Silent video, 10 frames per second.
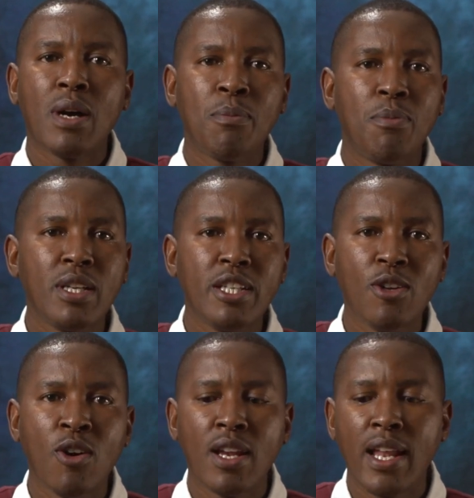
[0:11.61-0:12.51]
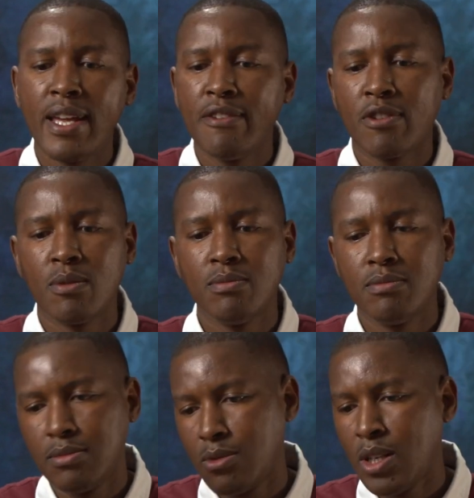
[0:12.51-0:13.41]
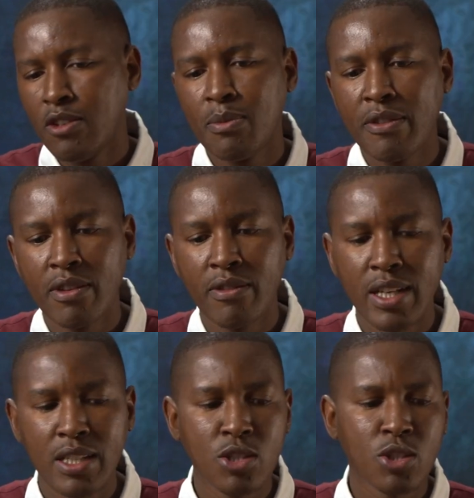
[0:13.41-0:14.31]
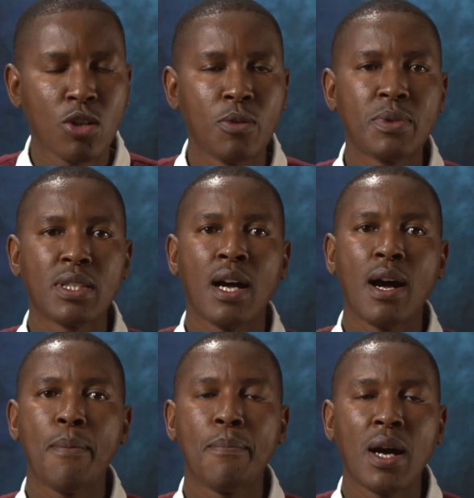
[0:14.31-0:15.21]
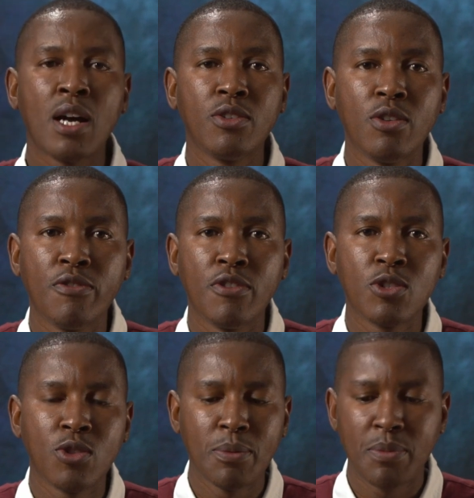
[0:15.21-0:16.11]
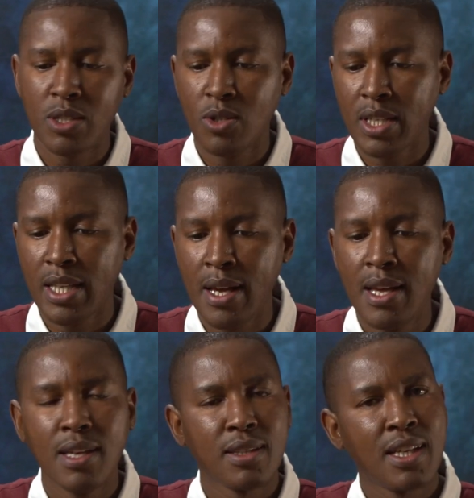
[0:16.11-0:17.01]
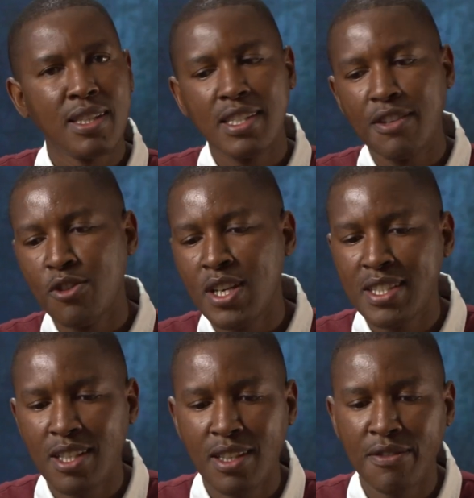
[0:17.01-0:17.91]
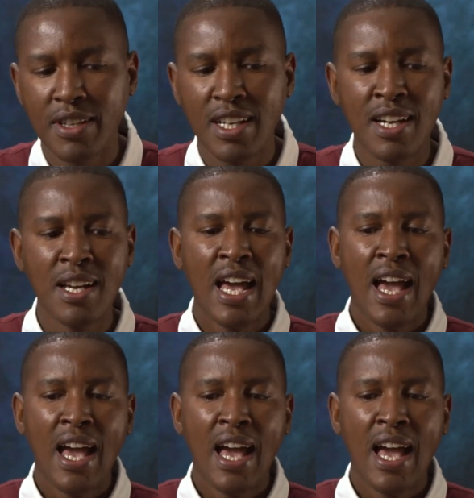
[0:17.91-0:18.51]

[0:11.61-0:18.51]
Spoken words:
I bought it online from one of my favorite shops, Outdoor Photo in Pretoria, that is if you're in South Africa.